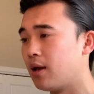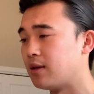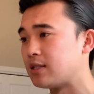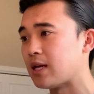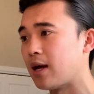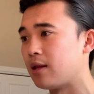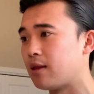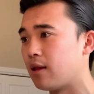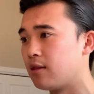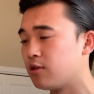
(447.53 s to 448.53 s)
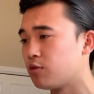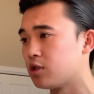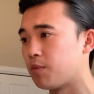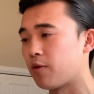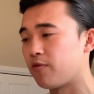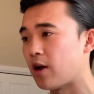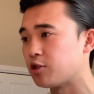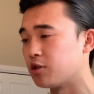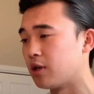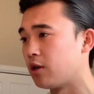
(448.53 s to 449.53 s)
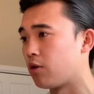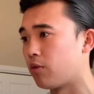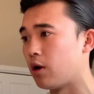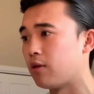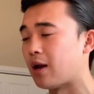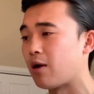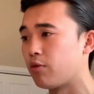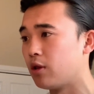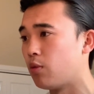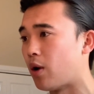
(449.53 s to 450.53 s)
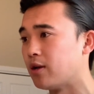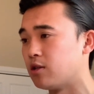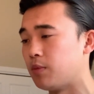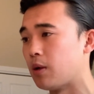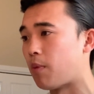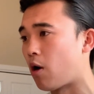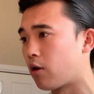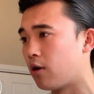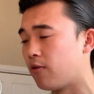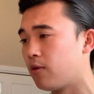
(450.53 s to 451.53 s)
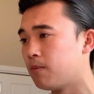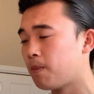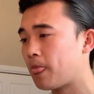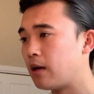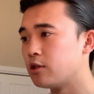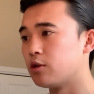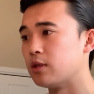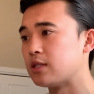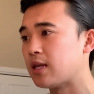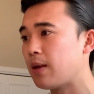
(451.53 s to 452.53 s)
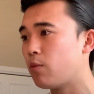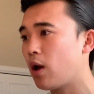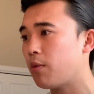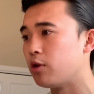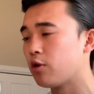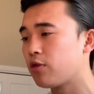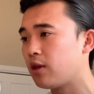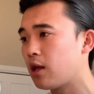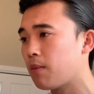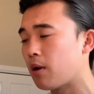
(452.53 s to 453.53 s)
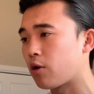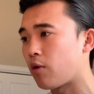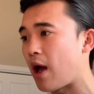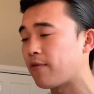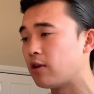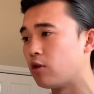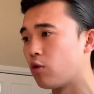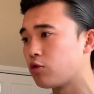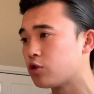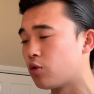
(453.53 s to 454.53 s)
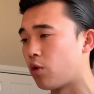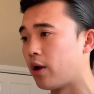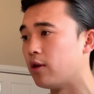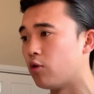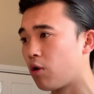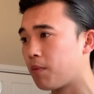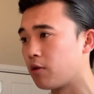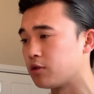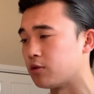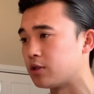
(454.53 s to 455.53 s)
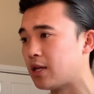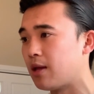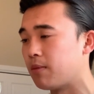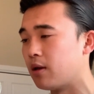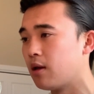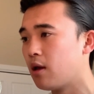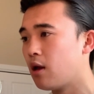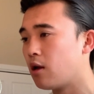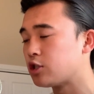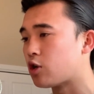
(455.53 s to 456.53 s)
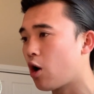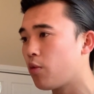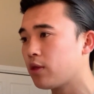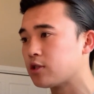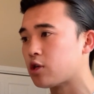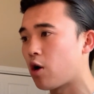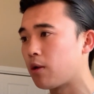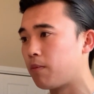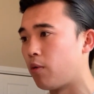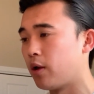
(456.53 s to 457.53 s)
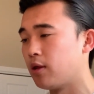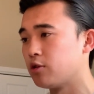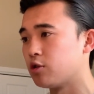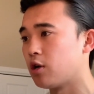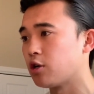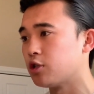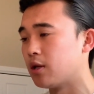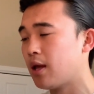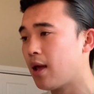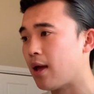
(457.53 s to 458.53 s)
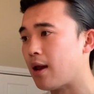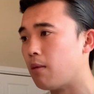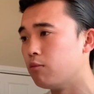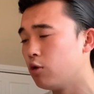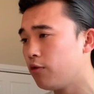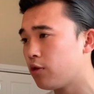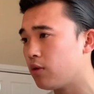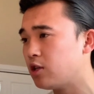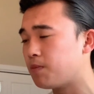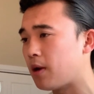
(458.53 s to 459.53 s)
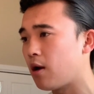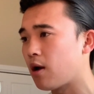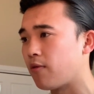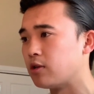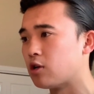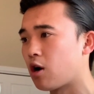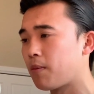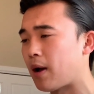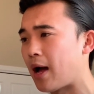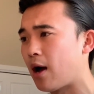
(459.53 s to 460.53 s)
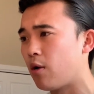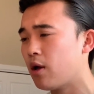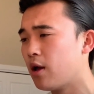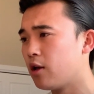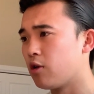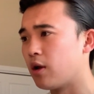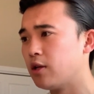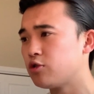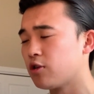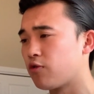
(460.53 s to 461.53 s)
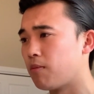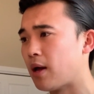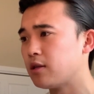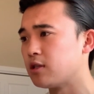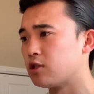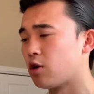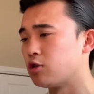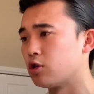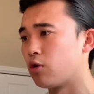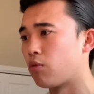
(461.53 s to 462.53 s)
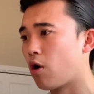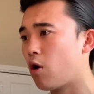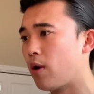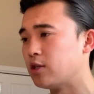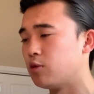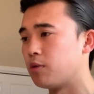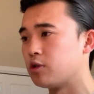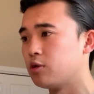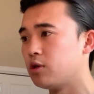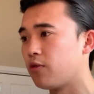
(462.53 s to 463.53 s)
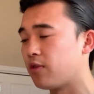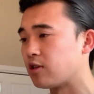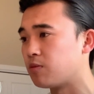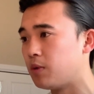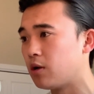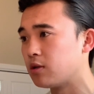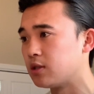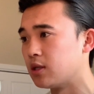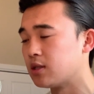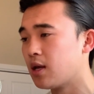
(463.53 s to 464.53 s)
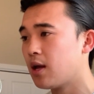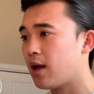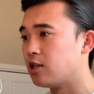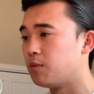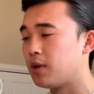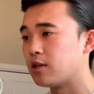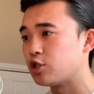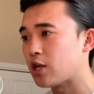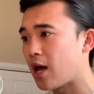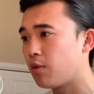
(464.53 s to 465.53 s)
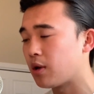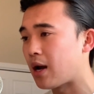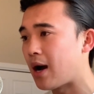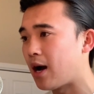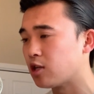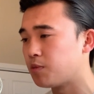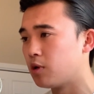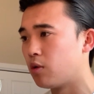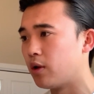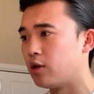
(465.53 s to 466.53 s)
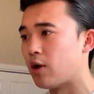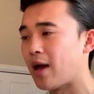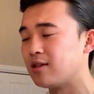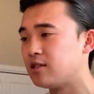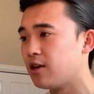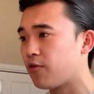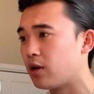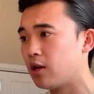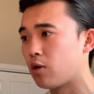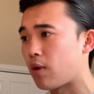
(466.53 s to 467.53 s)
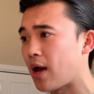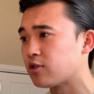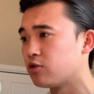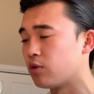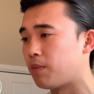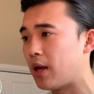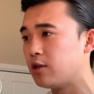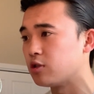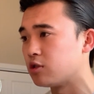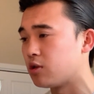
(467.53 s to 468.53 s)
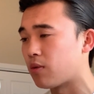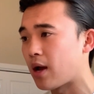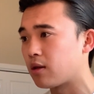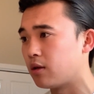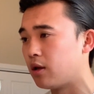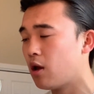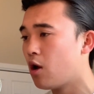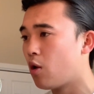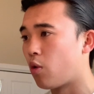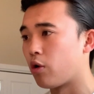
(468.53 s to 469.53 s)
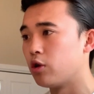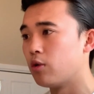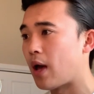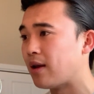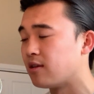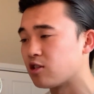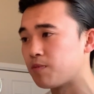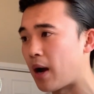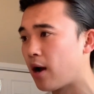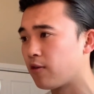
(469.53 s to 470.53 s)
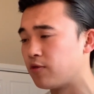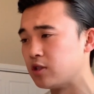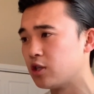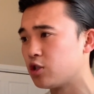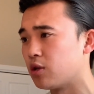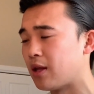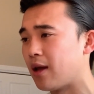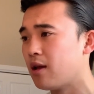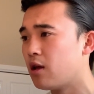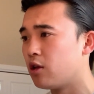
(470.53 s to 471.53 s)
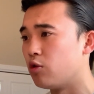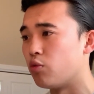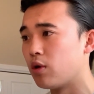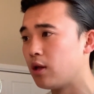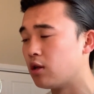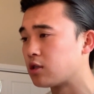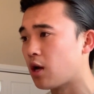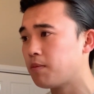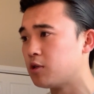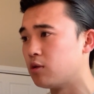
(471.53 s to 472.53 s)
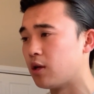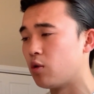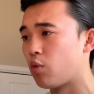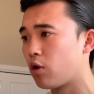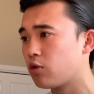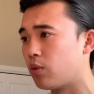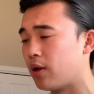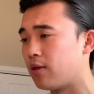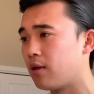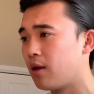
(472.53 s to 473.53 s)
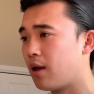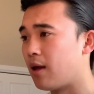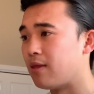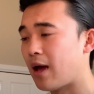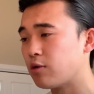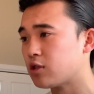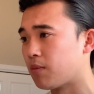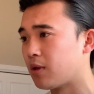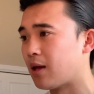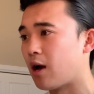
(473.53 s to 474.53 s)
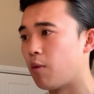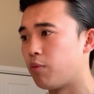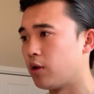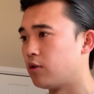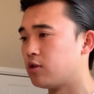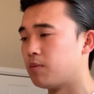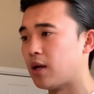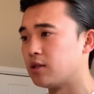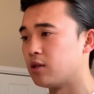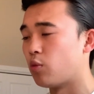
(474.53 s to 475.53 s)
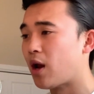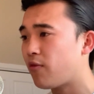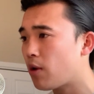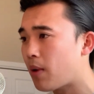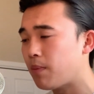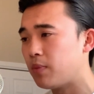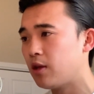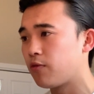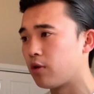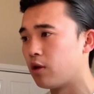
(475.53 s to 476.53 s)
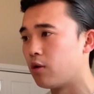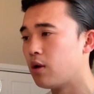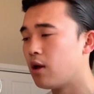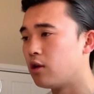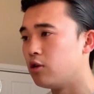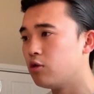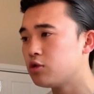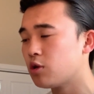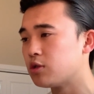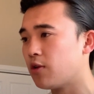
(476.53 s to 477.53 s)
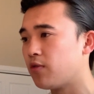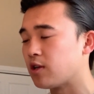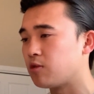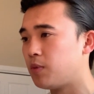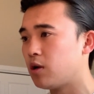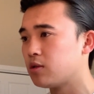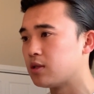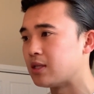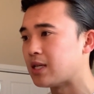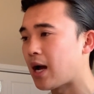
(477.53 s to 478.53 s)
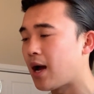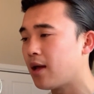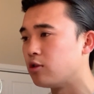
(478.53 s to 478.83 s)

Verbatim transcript: and decided that this was the profession and career that I really wanted to be a part of. So, in the same way, when you're thinking about crafting your story and your personal statement, start with the starting point in the introduction and now move through each paragraph and talk about how your interest for medicine started to grow as you pursued different experiences, as you began shadowing in a hospital and you had different interactions with patients directly, or you had an aspiring physician that you really looked up to that you worked with. And that was something that helped bring you to medicine. Whatever it might be for you, use those different experiences and tie